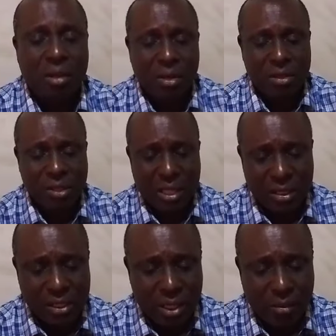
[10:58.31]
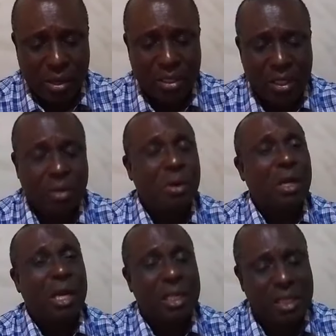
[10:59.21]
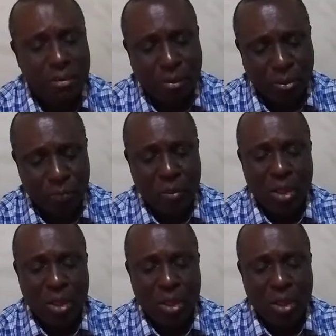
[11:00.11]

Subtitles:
God sends Jeremiah, say, go and ask these people,